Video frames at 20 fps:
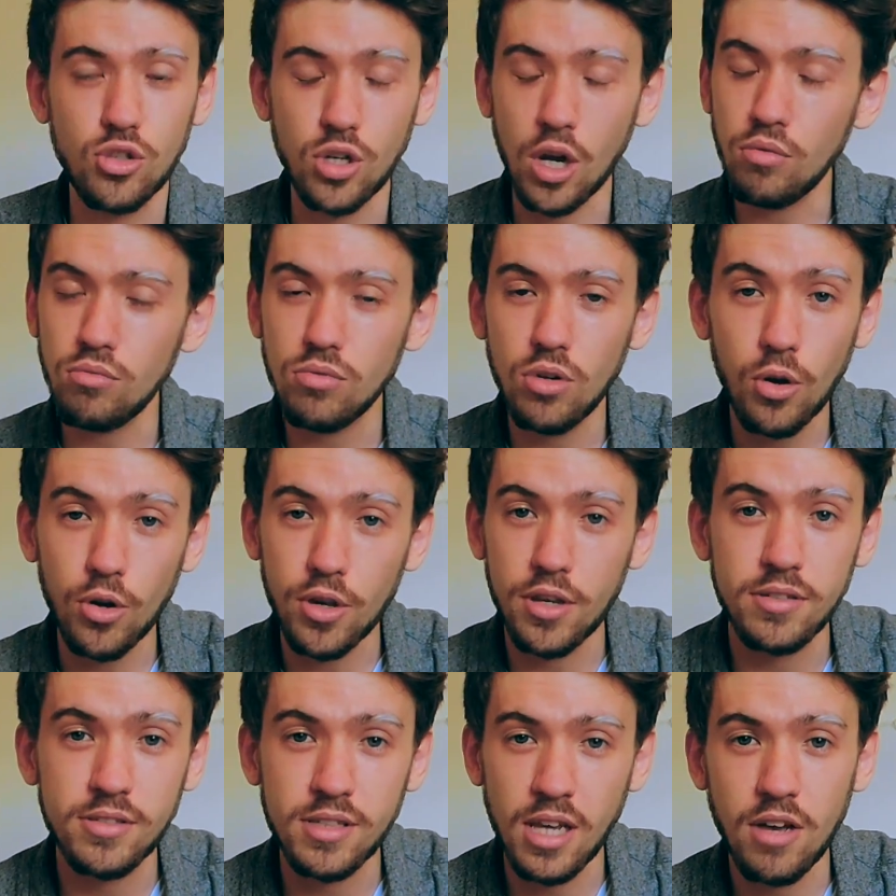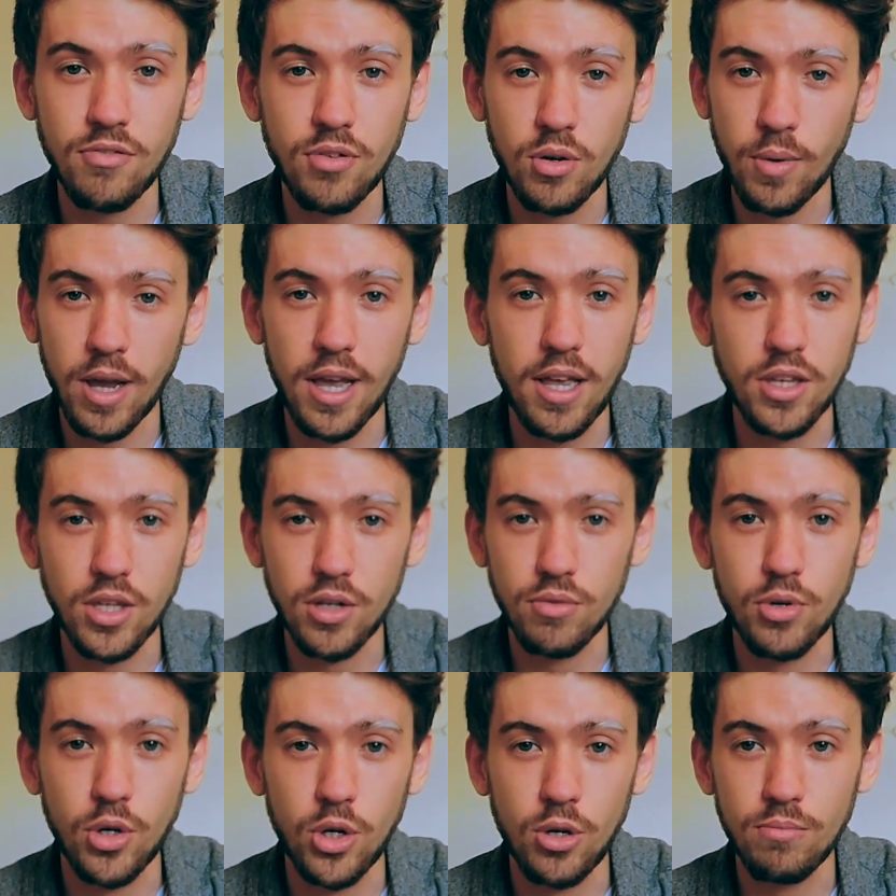Don't lock yourself away
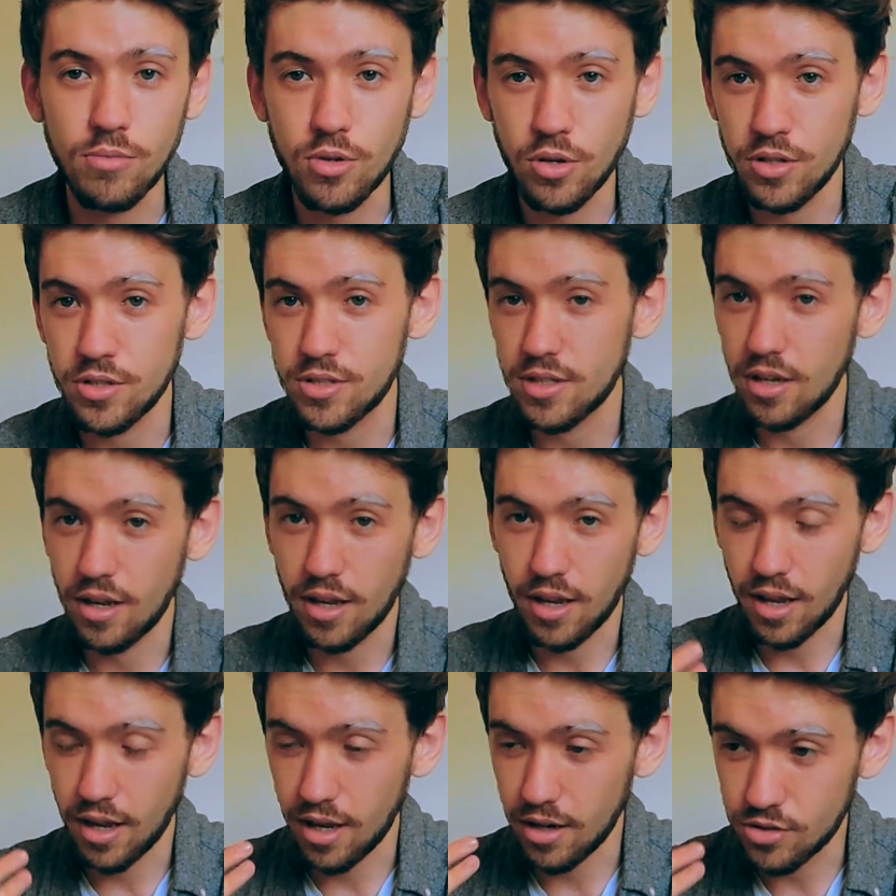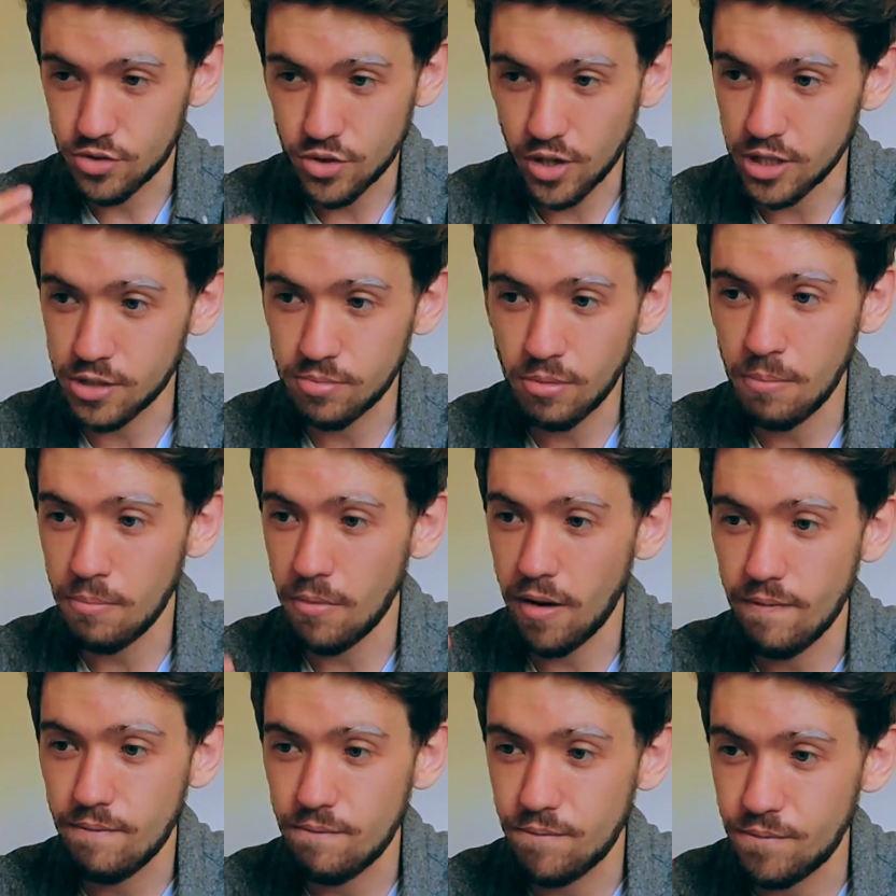in your room, because, trust me,
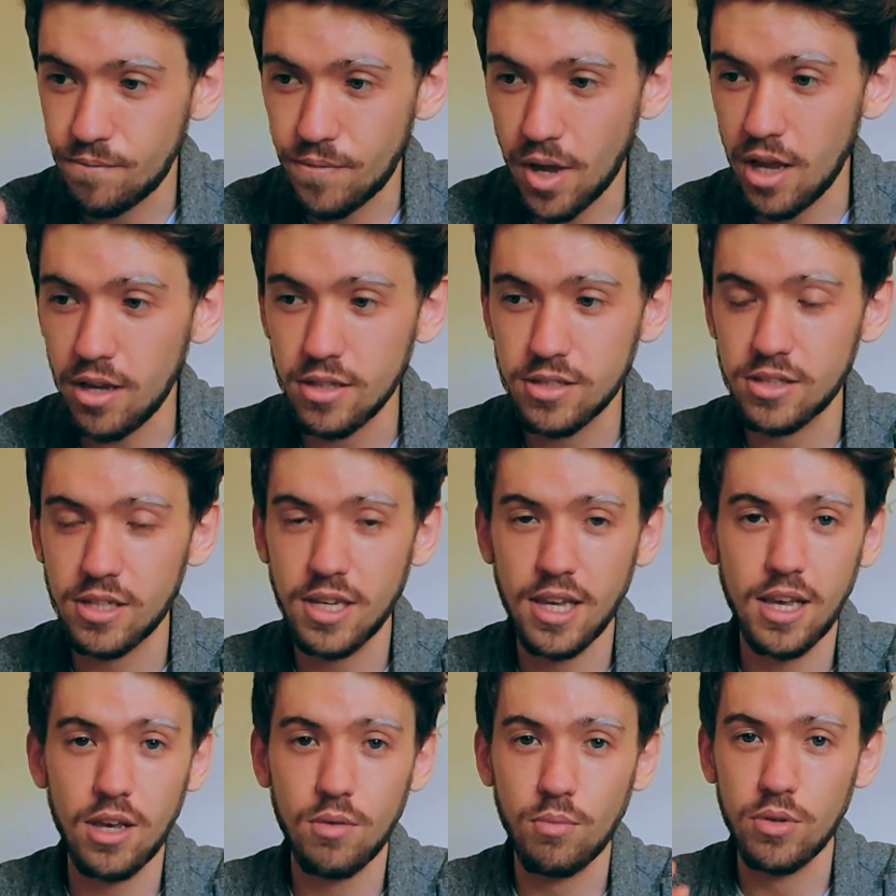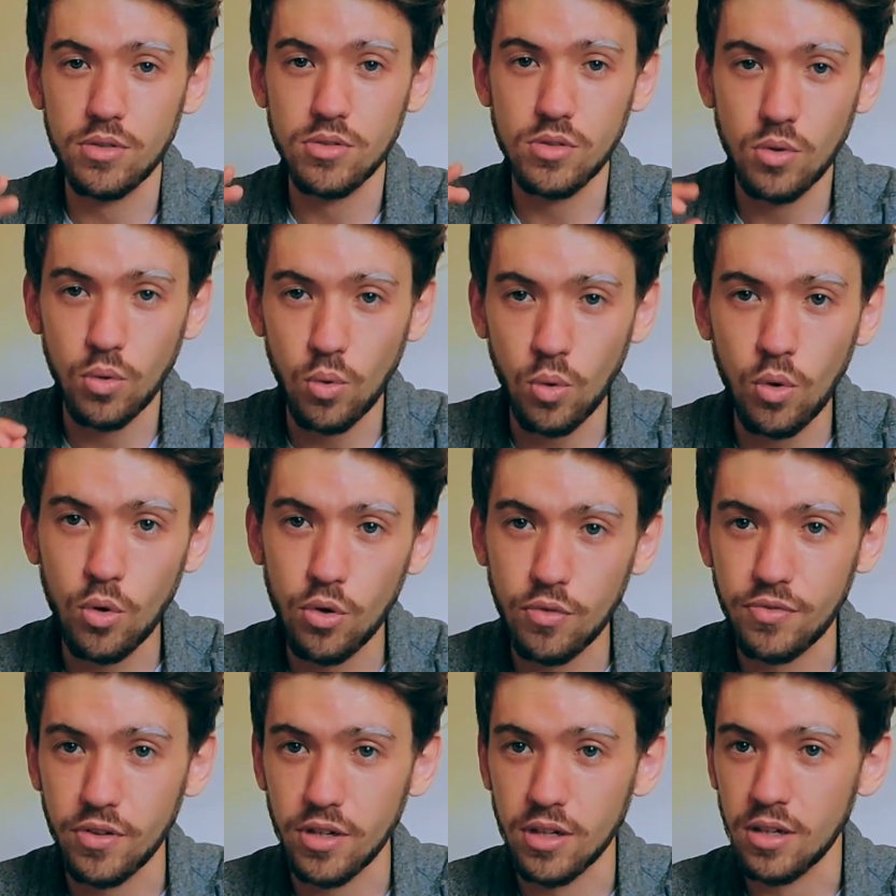my first year was
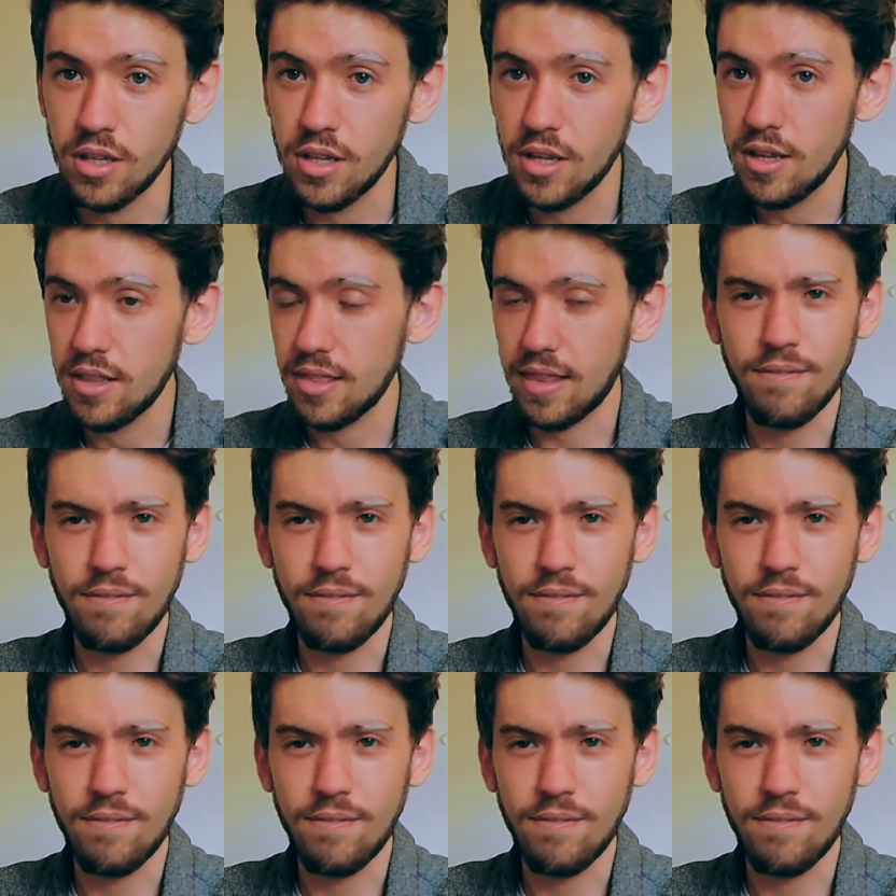awful.